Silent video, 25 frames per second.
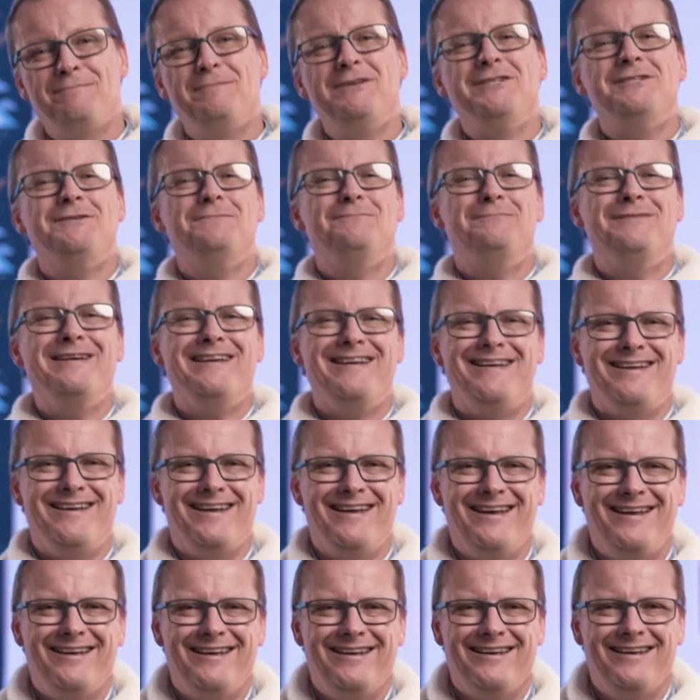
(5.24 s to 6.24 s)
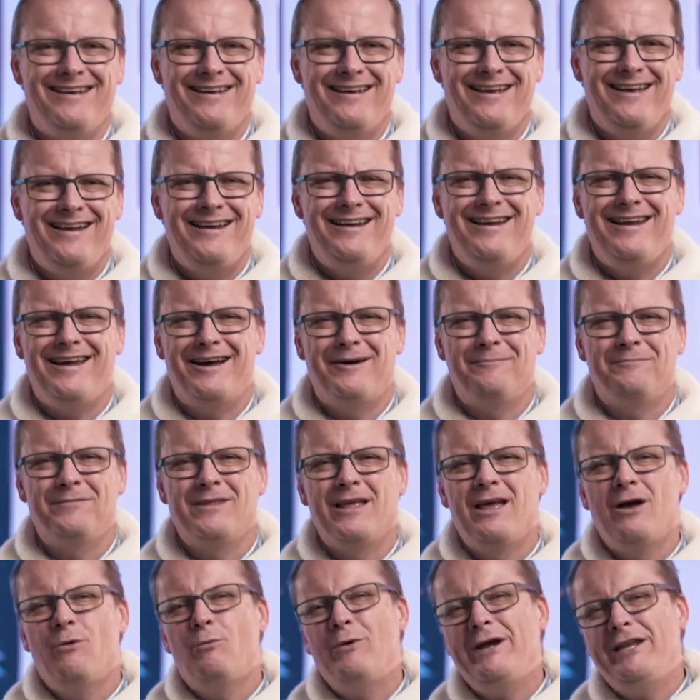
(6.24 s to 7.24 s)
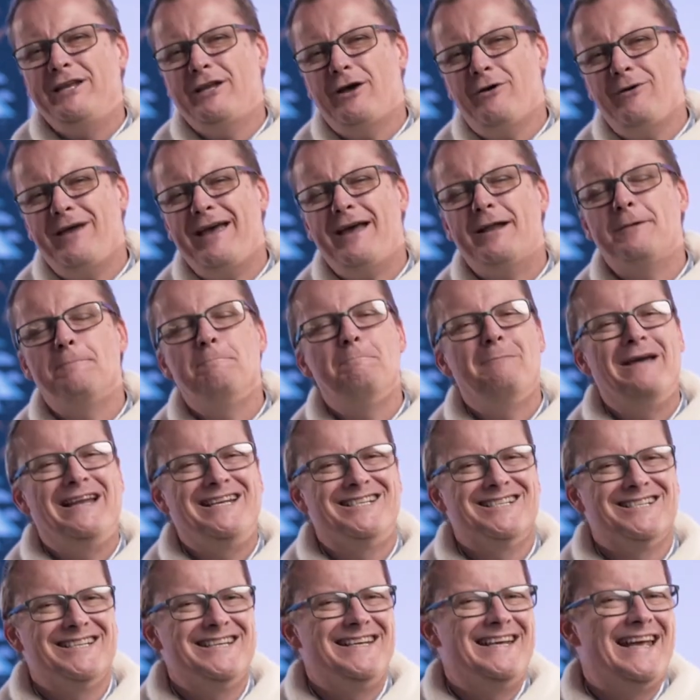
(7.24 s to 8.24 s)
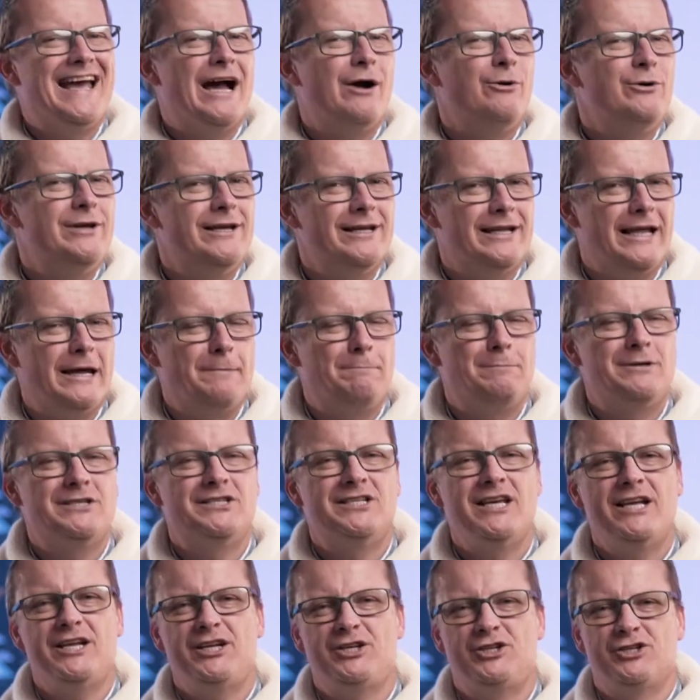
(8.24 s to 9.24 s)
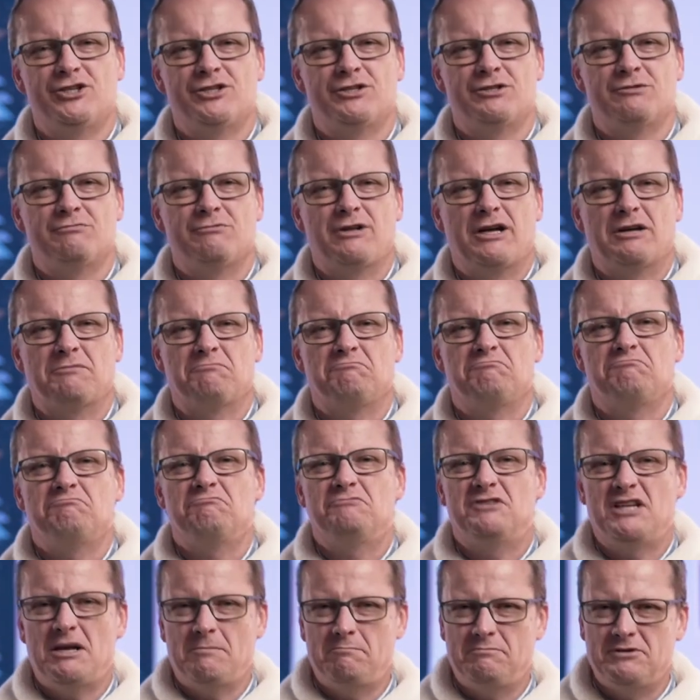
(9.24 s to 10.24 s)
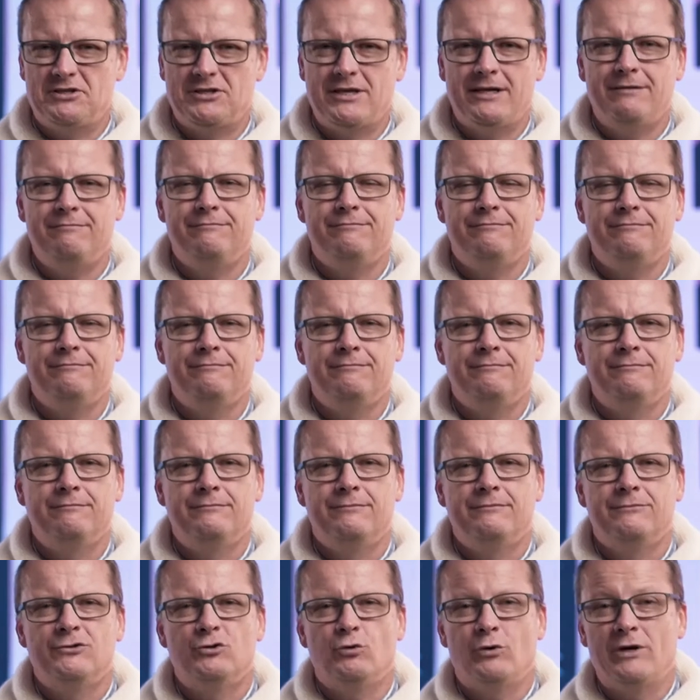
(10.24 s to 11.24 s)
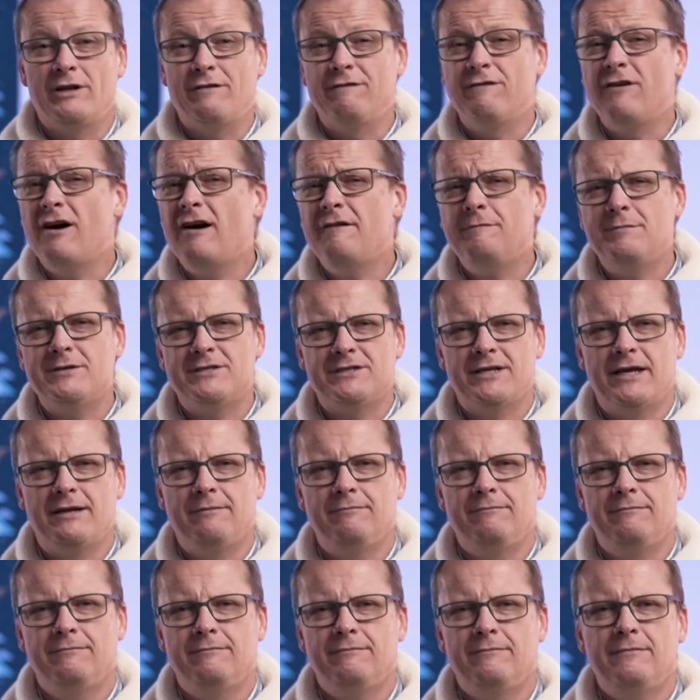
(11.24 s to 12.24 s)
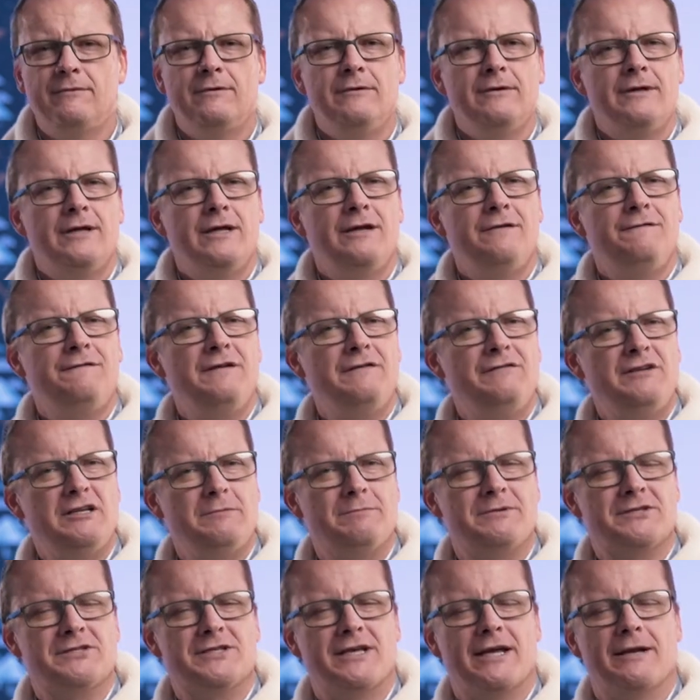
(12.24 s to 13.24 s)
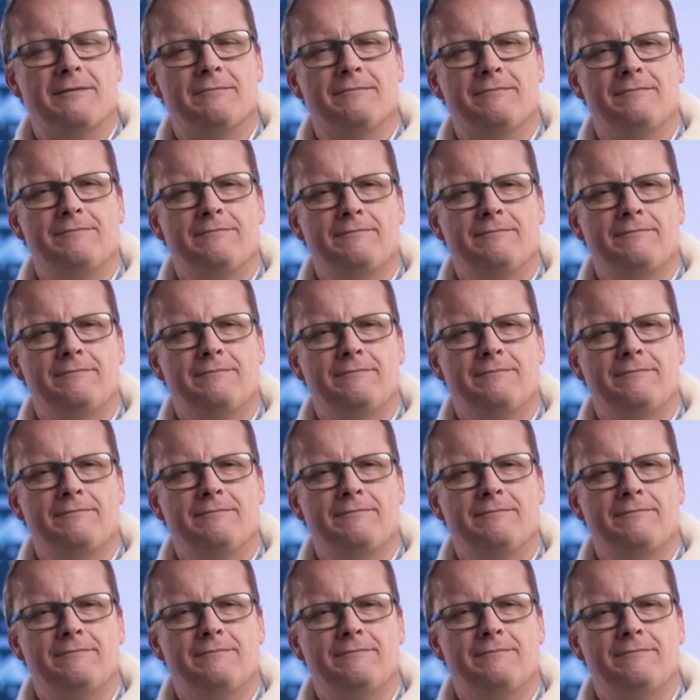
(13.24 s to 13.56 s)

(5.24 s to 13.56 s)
Mr. B here. Now, we know how to mentally calculate percentages like 10%, 25%, and 50%.